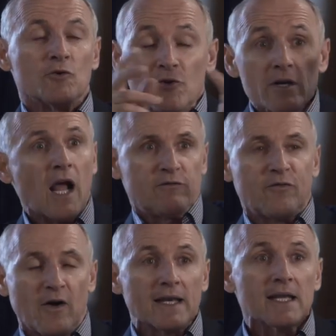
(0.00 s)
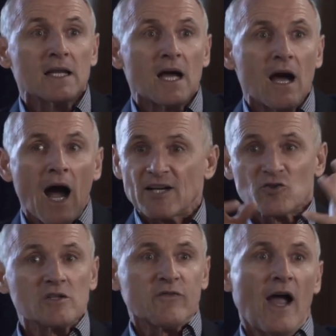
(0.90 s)
You're not funny. I
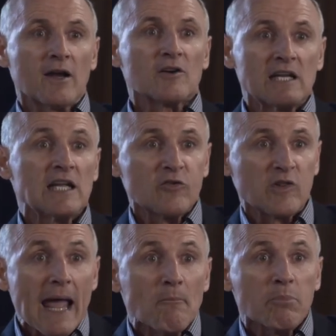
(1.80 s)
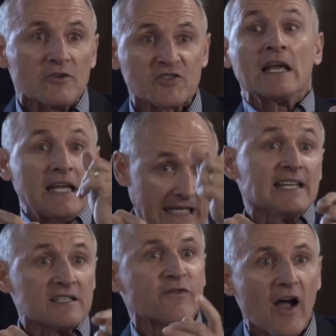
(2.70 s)
should have hired Heath Lambert.
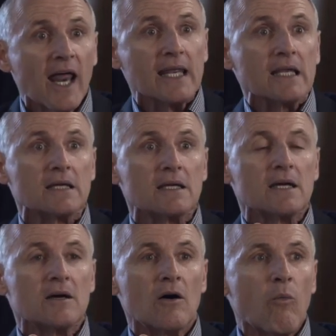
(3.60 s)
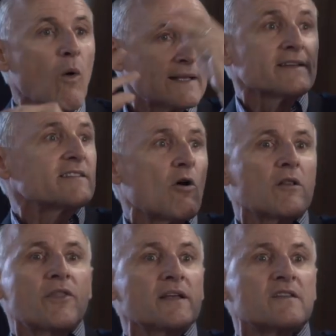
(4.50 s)
He's funny. What is
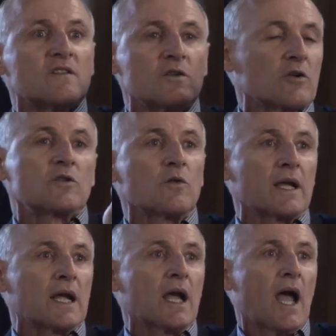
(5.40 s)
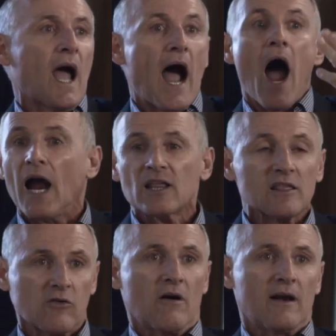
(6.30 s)
all this you're doing? I
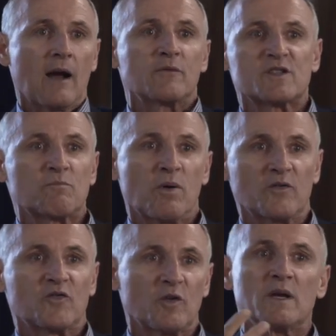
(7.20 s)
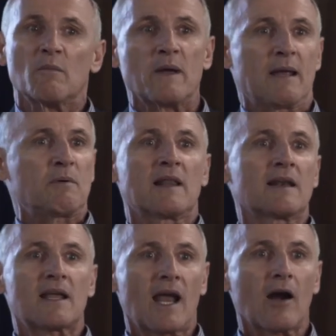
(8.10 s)
thought I was supposed to be a baby
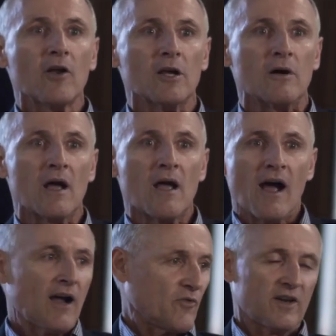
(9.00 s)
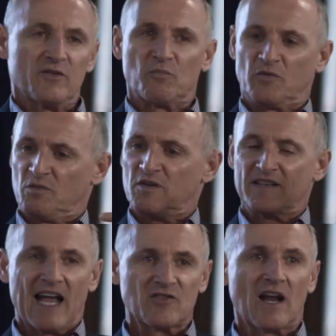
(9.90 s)
Len Carey. I thought he was supposed to be
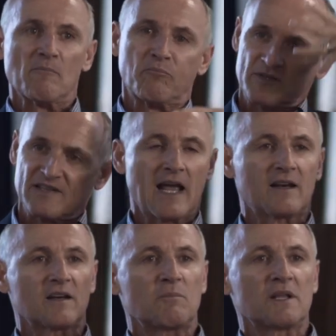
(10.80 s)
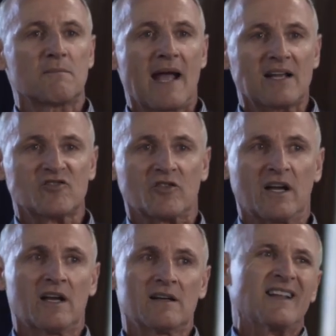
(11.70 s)
dashing. I'm pretending to be the master.
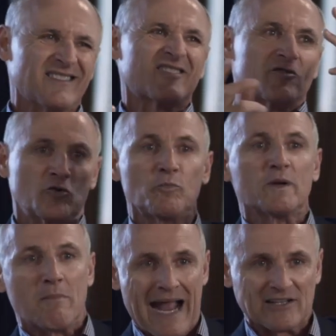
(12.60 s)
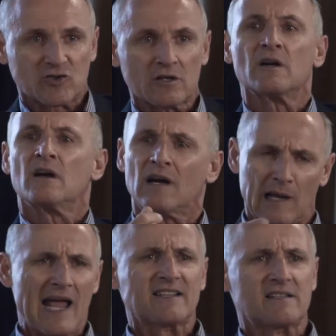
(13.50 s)
Not stupid master,
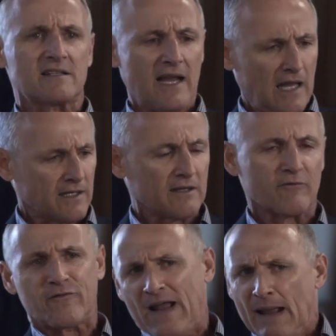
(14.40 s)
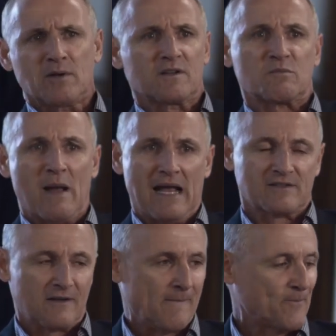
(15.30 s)
classy, elegant, fabulous
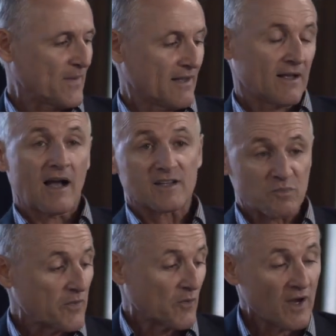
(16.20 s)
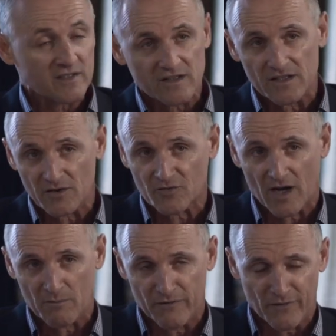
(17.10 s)
master. I spent the rest of the year
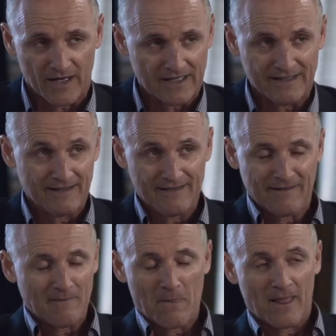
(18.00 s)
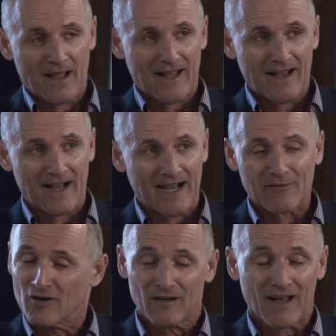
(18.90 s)
trying to be funny.
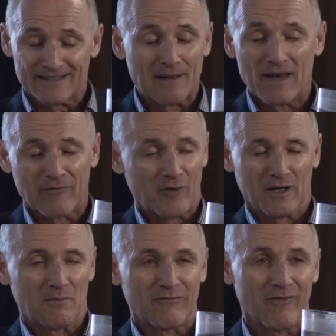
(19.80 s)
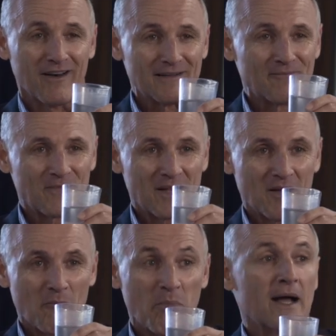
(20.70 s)
I've realized I'm never going to be funny.
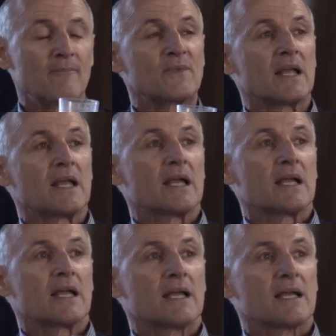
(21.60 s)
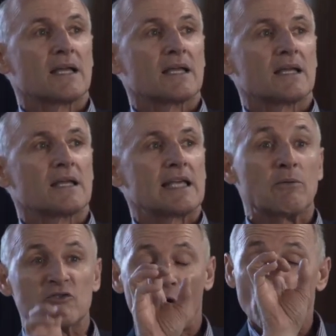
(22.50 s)
But
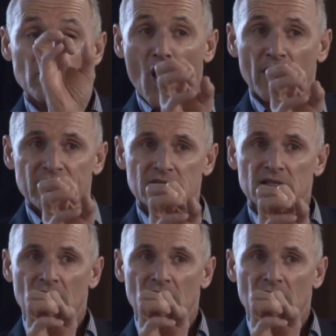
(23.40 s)
he was always honest.